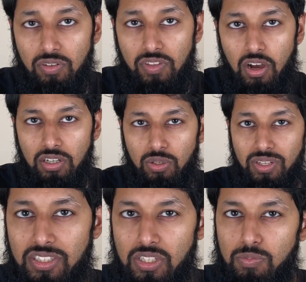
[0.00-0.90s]
If they ask you a
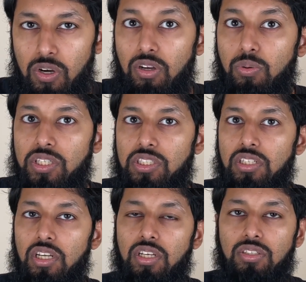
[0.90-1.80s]
6-marker
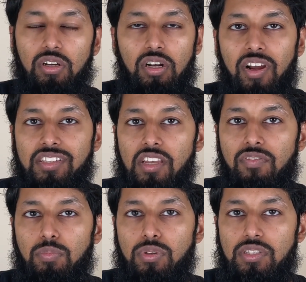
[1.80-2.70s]
question, you're going to write
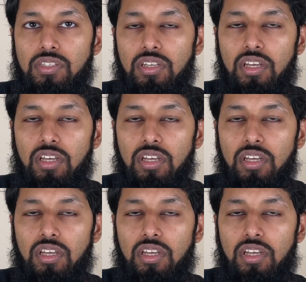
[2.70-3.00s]
7 points.